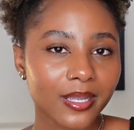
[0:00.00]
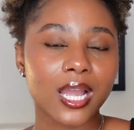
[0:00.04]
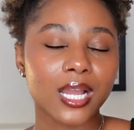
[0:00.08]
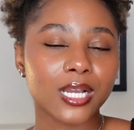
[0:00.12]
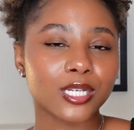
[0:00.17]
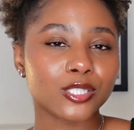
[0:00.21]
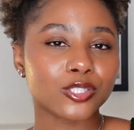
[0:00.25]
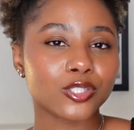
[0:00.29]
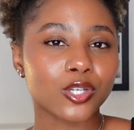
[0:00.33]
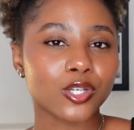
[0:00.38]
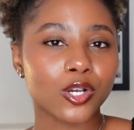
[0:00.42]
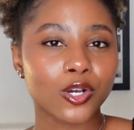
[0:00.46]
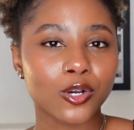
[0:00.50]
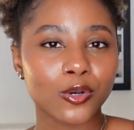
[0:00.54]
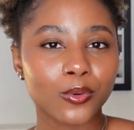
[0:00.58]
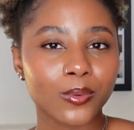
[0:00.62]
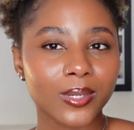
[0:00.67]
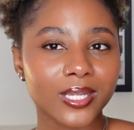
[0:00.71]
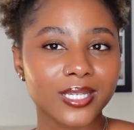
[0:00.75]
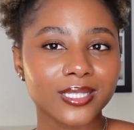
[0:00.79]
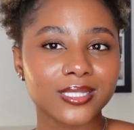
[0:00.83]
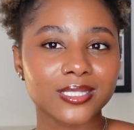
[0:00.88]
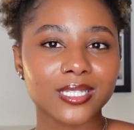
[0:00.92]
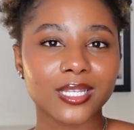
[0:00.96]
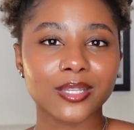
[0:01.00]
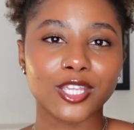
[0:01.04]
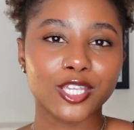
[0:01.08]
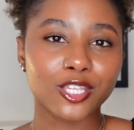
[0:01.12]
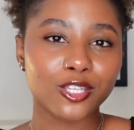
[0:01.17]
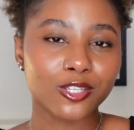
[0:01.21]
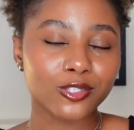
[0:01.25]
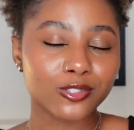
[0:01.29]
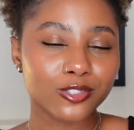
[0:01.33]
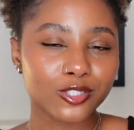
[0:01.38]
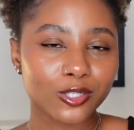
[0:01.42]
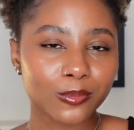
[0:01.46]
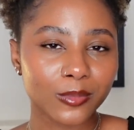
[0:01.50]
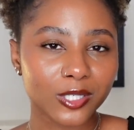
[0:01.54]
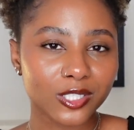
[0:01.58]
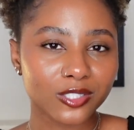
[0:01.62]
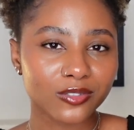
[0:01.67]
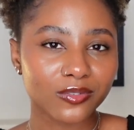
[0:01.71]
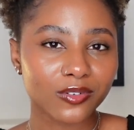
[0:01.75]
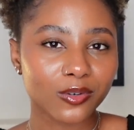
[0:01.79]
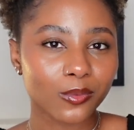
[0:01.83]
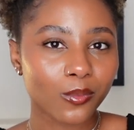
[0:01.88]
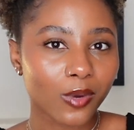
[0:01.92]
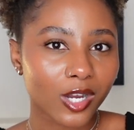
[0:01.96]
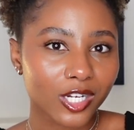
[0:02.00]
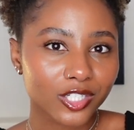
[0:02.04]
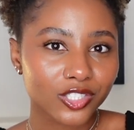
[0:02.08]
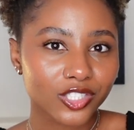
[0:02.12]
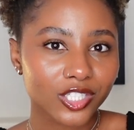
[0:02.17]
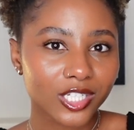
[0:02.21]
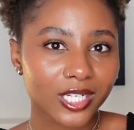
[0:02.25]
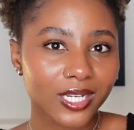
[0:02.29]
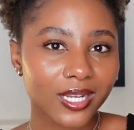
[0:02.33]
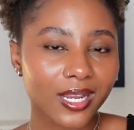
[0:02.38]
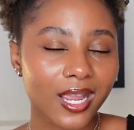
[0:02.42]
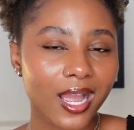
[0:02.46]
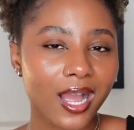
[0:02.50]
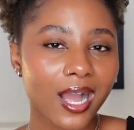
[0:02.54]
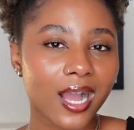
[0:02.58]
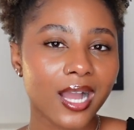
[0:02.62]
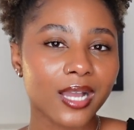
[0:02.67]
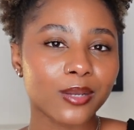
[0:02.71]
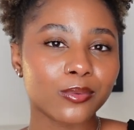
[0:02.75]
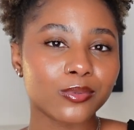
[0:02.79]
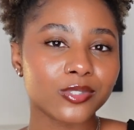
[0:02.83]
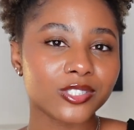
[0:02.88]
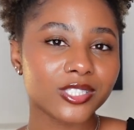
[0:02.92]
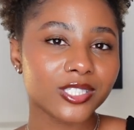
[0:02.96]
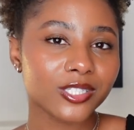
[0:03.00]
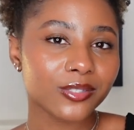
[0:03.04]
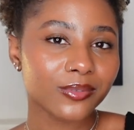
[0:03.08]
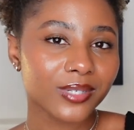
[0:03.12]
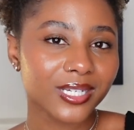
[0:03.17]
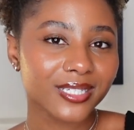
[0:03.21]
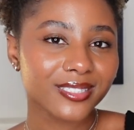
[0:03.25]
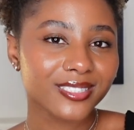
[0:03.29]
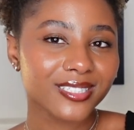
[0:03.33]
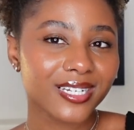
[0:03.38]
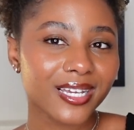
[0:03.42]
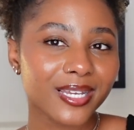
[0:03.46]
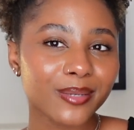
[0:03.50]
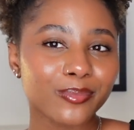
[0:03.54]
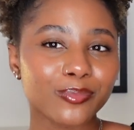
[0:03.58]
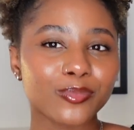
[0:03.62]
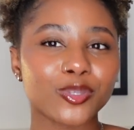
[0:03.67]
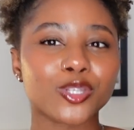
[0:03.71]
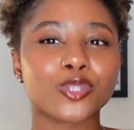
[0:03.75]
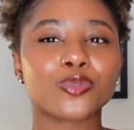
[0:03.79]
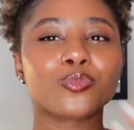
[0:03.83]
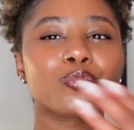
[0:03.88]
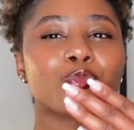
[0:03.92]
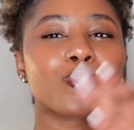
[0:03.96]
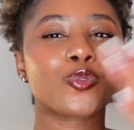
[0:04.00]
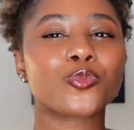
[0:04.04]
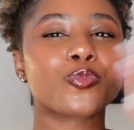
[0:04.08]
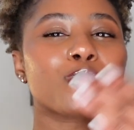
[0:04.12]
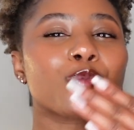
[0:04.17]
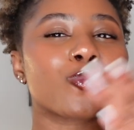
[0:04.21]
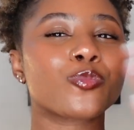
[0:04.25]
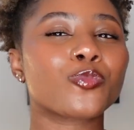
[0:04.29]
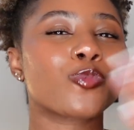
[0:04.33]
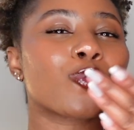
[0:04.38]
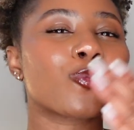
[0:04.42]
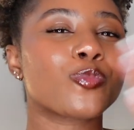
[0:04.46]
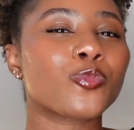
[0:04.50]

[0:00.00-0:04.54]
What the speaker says: As always, thank you so much for watching. I will see you next time.